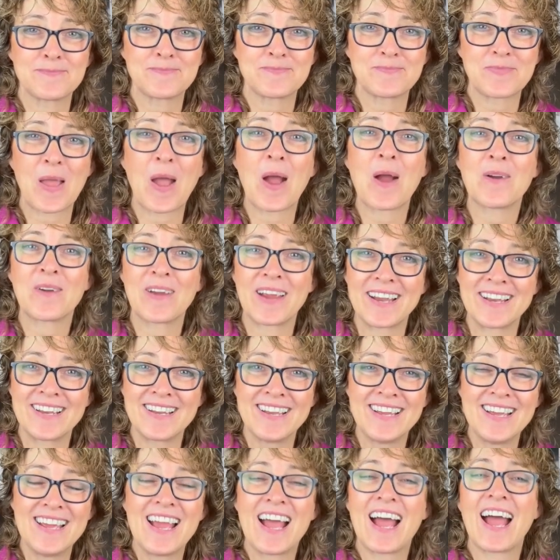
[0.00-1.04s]
All right.
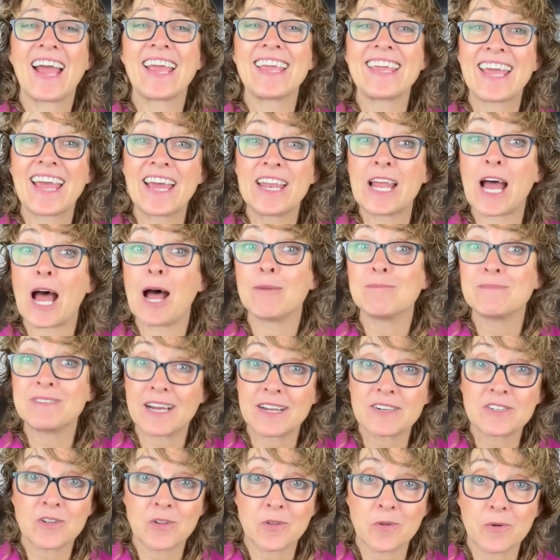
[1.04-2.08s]
Again, I'm
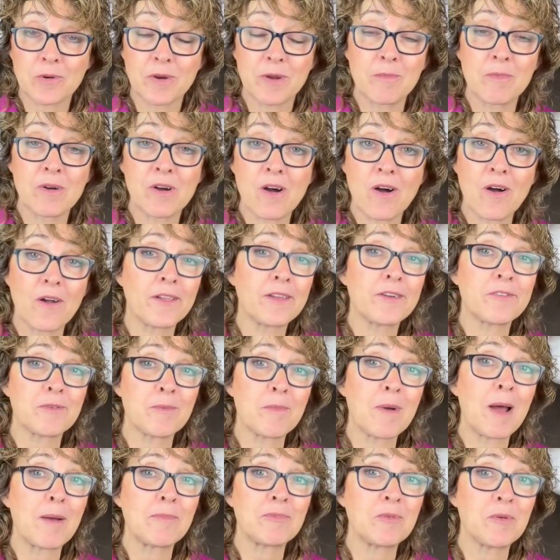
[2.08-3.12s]
Dr. Laurie McCauley from
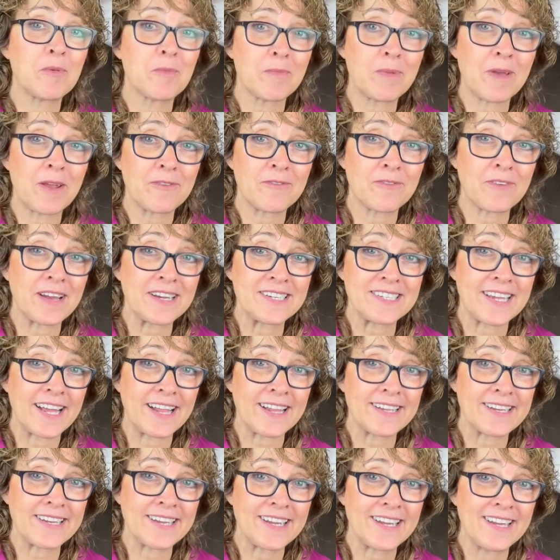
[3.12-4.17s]
Optimum Pet
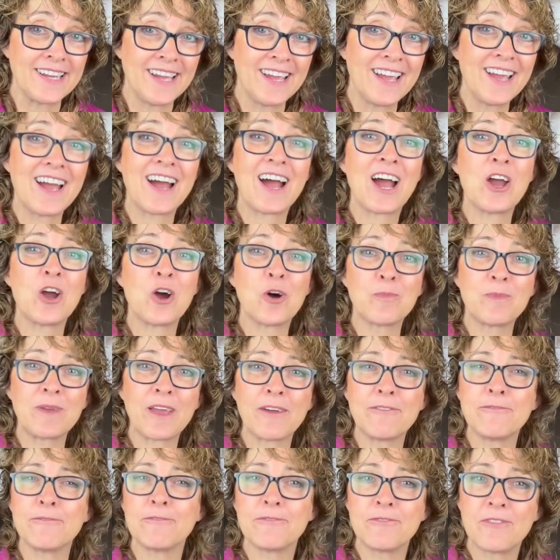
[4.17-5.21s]
Vitality. I hope you had
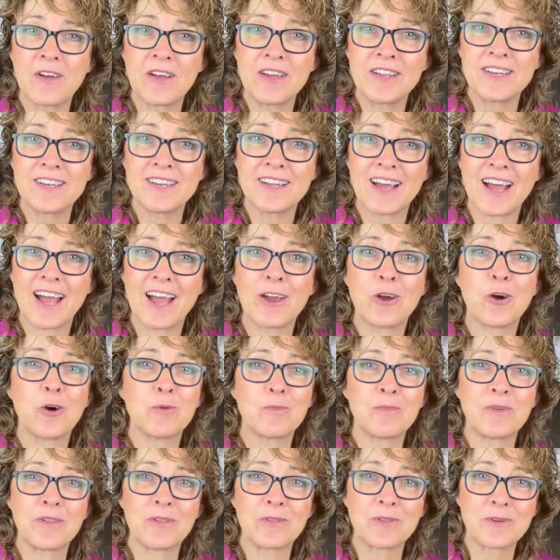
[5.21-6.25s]
fun. I hope
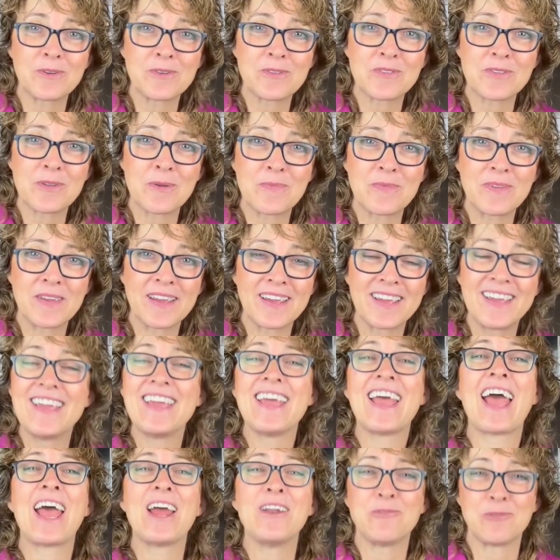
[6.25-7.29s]
you learned something,
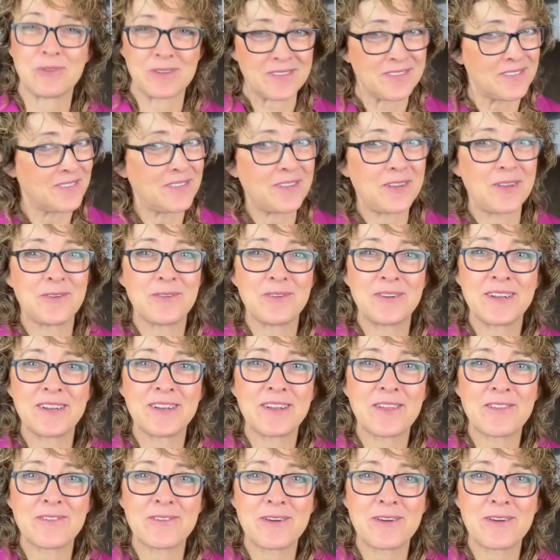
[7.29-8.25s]
and we'll see you in another